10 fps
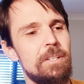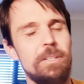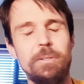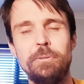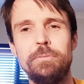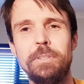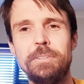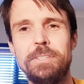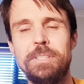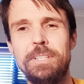you know,
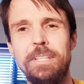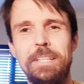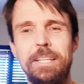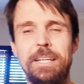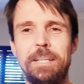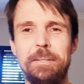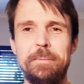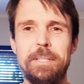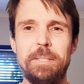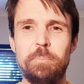felt
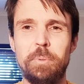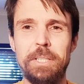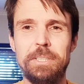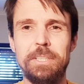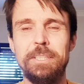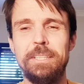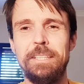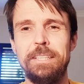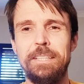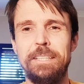an impression
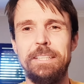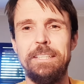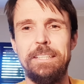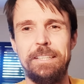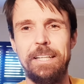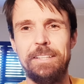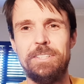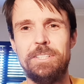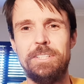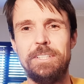
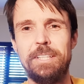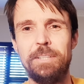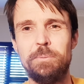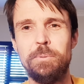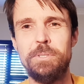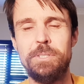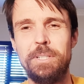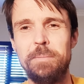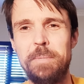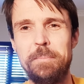that was going
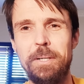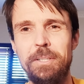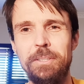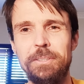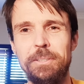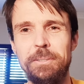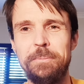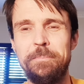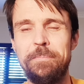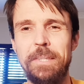to be my logo,
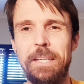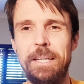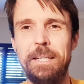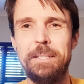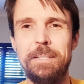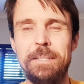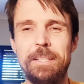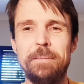and